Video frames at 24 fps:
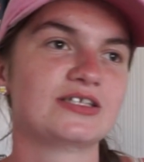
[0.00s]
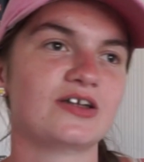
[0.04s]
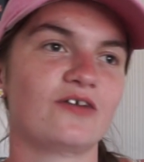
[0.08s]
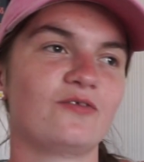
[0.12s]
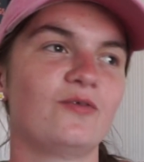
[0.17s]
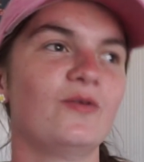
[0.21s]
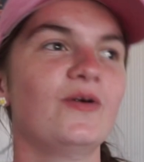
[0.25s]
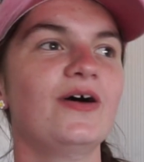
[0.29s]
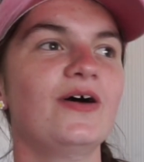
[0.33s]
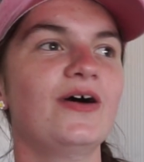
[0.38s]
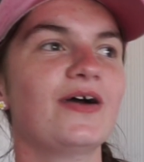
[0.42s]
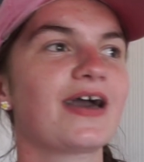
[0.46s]
off
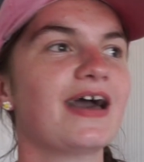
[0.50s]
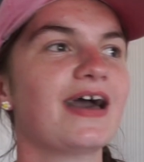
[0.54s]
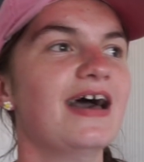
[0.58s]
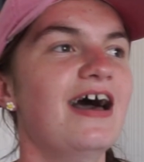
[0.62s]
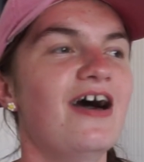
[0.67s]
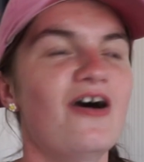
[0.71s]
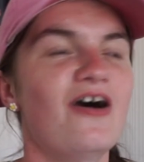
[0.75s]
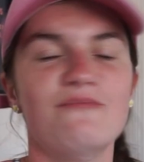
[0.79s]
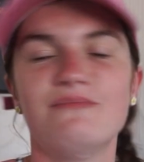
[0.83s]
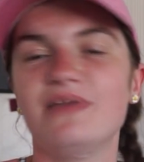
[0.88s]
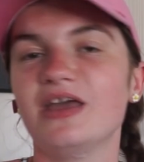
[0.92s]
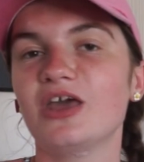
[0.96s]
work,
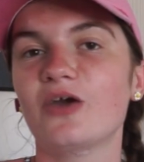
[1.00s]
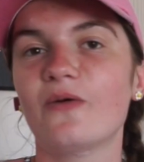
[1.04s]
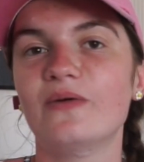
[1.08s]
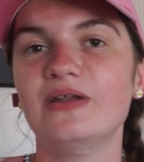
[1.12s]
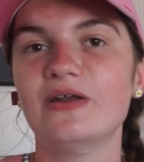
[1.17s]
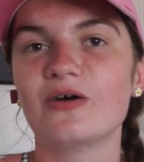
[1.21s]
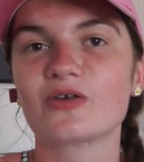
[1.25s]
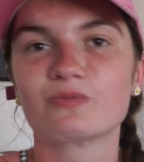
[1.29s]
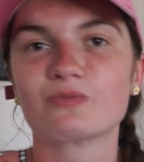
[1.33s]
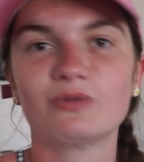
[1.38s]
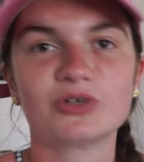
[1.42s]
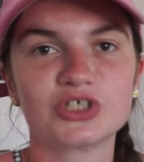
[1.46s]
been going
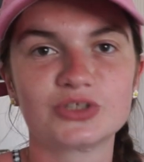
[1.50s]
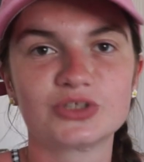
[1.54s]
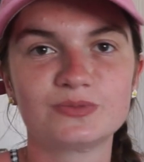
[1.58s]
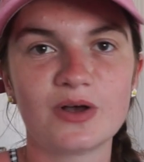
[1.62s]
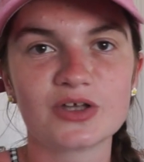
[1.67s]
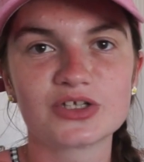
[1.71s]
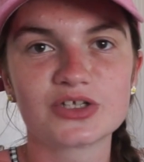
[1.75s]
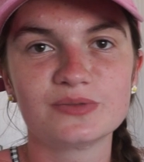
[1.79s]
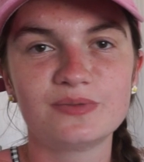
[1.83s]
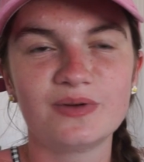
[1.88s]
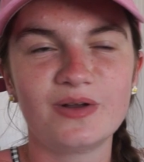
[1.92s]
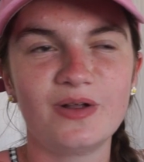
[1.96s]
out as much as
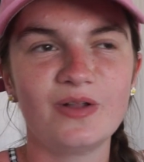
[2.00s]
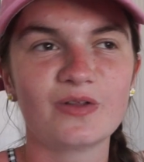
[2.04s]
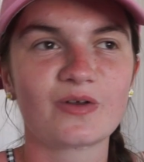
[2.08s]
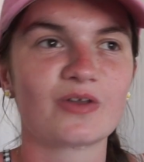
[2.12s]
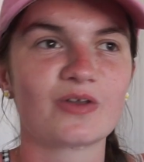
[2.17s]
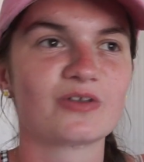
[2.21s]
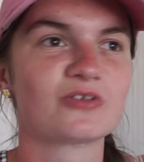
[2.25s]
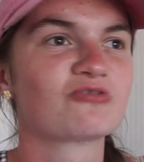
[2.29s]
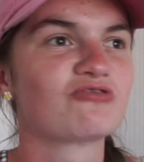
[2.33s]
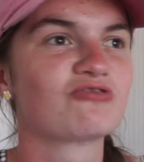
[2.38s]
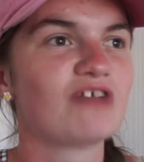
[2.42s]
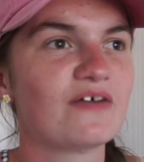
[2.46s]
possible, gone
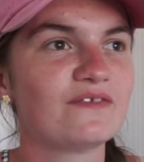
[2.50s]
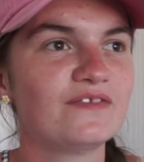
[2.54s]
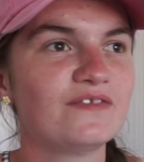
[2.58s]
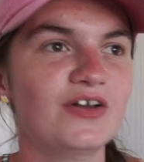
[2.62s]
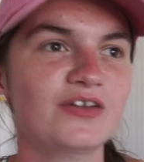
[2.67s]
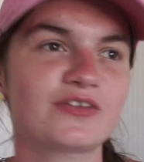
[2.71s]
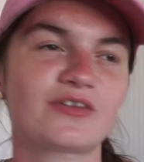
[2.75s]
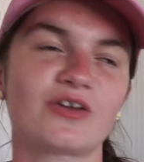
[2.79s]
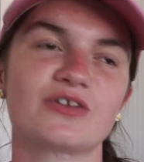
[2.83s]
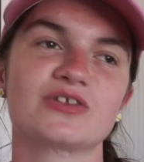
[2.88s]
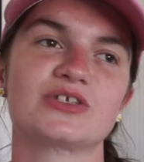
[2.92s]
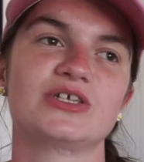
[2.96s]
to
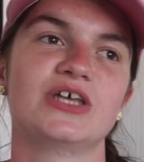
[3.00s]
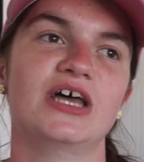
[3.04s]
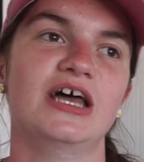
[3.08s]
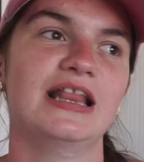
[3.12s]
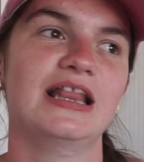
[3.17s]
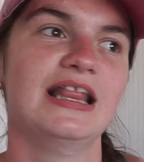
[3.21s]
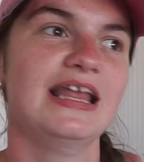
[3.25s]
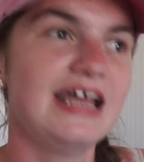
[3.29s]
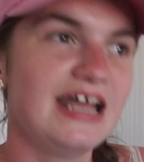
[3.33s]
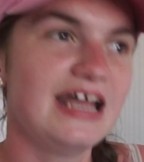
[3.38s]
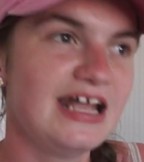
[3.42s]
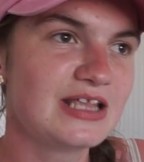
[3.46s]
Trafford, gone to
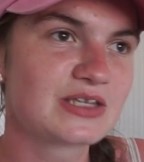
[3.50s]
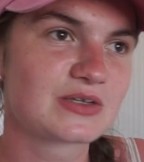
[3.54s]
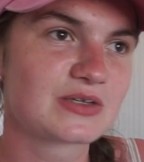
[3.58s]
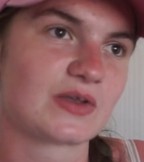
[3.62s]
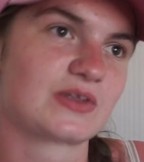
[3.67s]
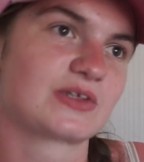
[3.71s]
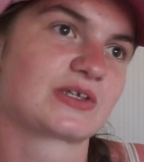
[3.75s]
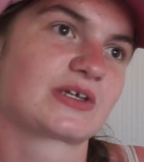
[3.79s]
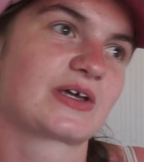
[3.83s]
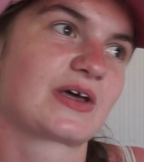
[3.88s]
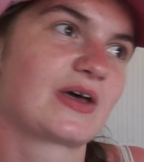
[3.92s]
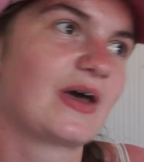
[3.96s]
Leeds, gone
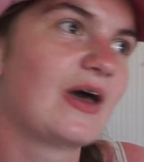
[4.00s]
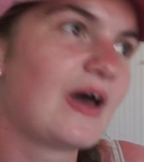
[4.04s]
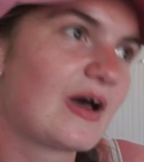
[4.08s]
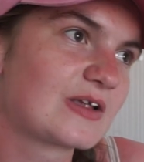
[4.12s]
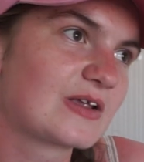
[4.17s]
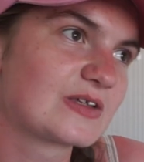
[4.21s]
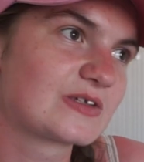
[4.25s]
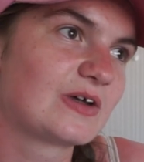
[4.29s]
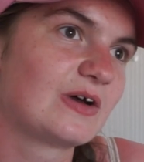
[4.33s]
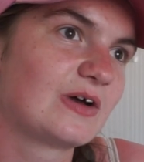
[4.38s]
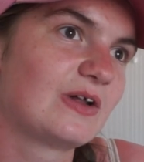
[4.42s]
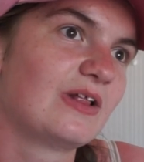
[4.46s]
to
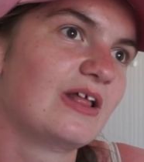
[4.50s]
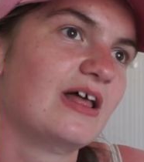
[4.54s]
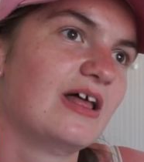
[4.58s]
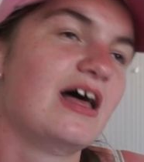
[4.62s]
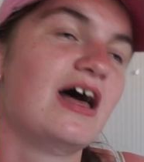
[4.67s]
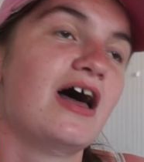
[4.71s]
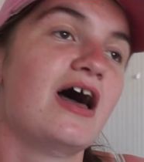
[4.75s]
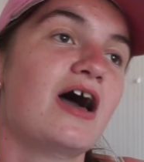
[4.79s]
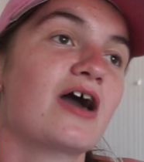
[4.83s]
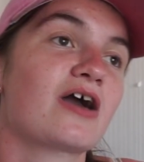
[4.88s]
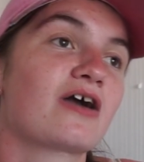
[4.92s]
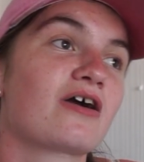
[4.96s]
Kirkstall,
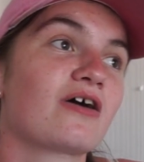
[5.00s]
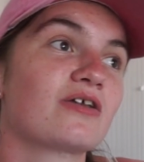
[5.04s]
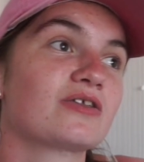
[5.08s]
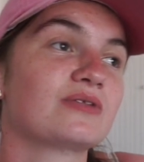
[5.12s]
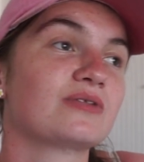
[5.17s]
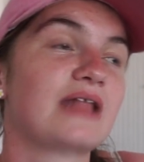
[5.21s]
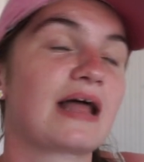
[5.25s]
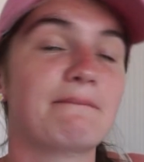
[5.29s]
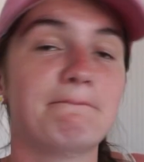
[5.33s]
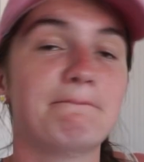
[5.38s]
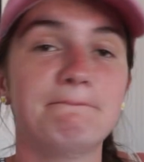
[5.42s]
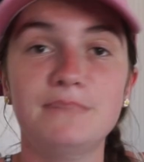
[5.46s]
gone
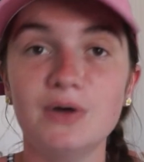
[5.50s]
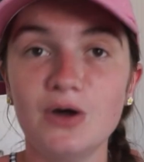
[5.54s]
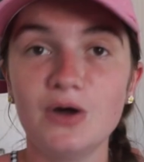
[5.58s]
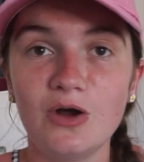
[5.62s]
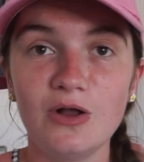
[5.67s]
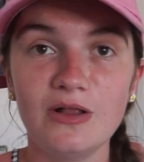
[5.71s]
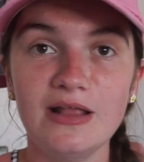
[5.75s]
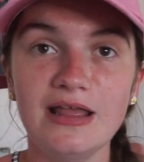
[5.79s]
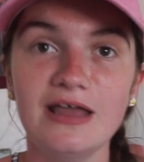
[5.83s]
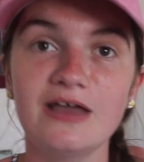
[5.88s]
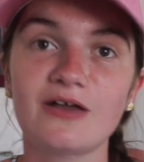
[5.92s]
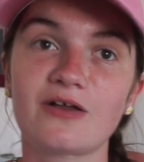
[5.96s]
like
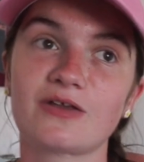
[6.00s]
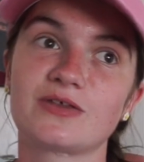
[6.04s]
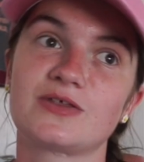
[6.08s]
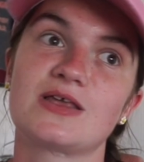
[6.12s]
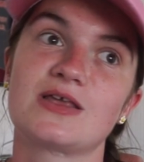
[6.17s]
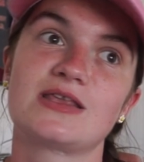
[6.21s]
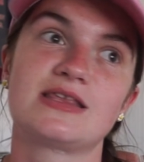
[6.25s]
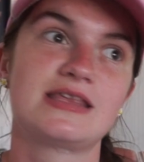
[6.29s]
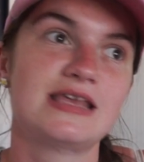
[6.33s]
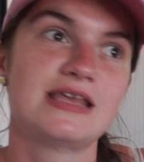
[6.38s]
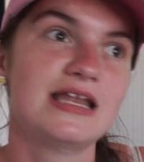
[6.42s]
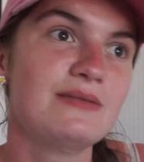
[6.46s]
bowling, gone to
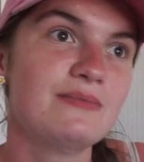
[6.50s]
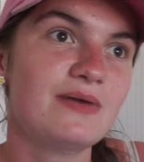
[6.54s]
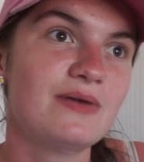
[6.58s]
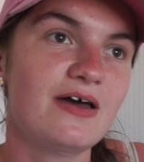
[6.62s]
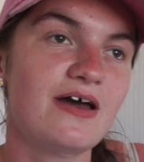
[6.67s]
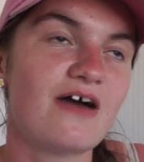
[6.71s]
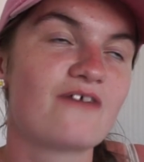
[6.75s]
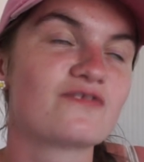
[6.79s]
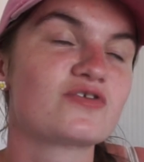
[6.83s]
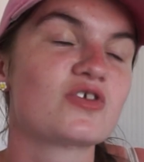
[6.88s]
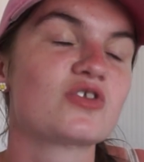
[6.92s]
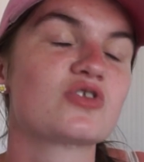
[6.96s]
cinema.
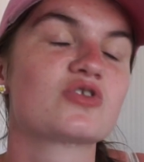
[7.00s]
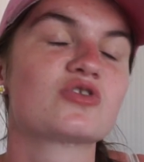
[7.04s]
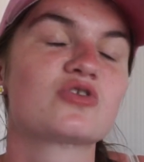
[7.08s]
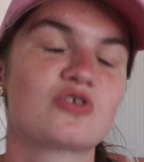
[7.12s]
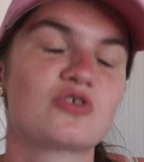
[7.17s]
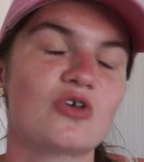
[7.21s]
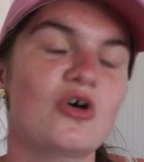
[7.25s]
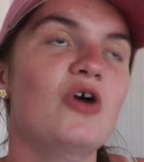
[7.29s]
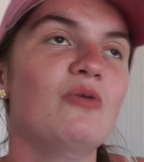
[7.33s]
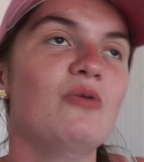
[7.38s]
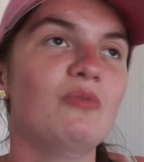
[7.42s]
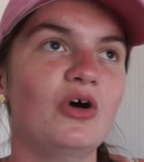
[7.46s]
I've done
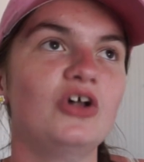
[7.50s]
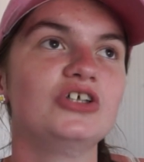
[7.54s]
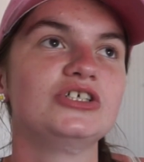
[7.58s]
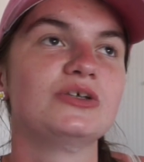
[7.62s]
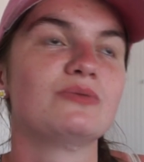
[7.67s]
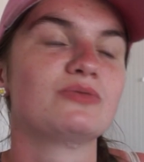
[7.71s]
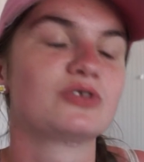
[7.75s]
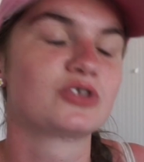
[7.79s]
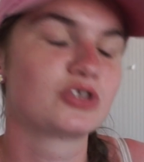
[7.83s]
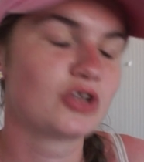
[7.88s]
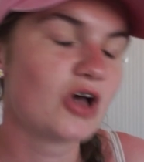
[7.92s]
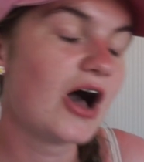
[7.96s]
so much, I'm
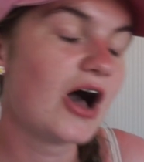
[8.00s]
so